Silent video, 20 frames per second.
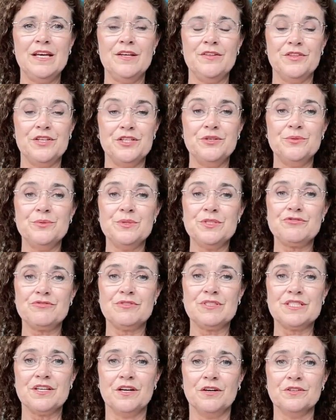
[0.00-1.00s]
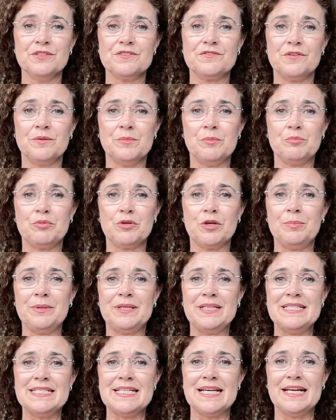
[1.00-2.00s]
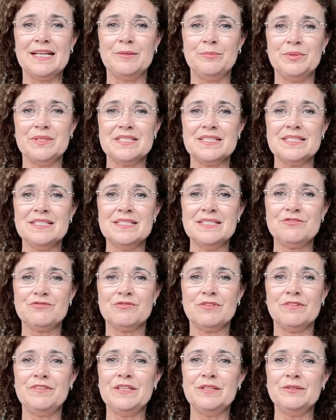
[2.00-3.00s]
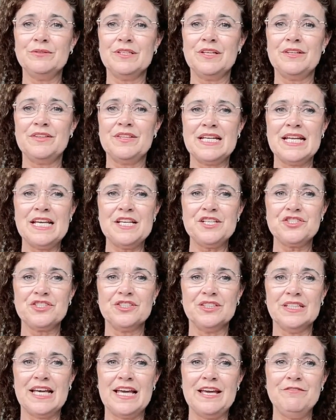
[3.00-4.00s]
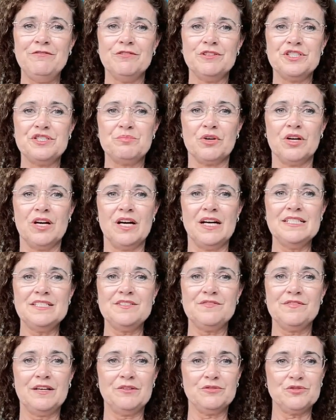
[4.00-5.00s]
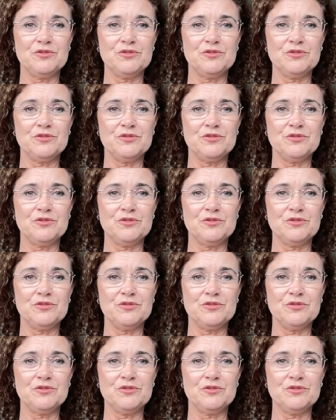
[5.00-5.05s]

The newest results from the property data business reveal that the national average price fell